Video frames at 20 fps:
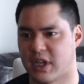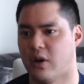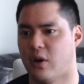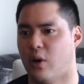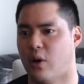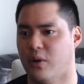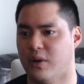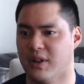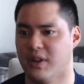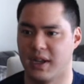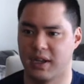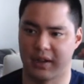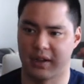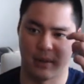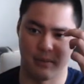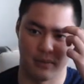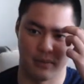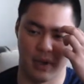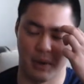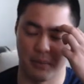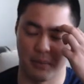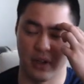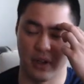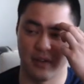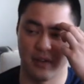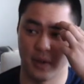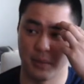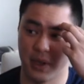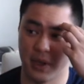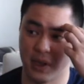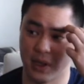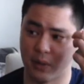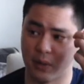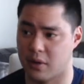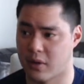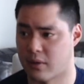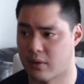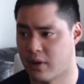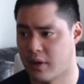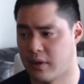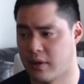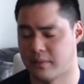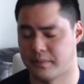hold I'm pretty familiar with, right?